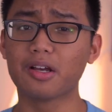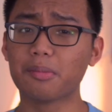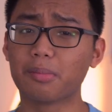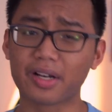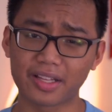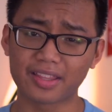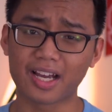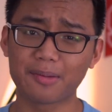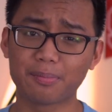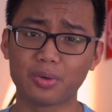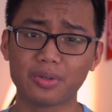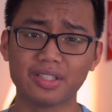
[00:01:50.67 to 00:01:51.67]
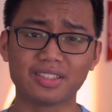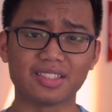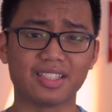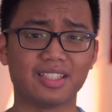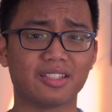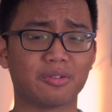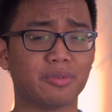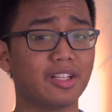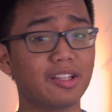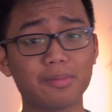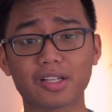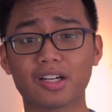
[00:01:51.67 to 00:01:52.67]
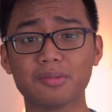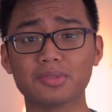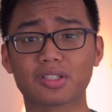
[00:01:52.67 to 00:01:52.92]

But at that point, it really becomes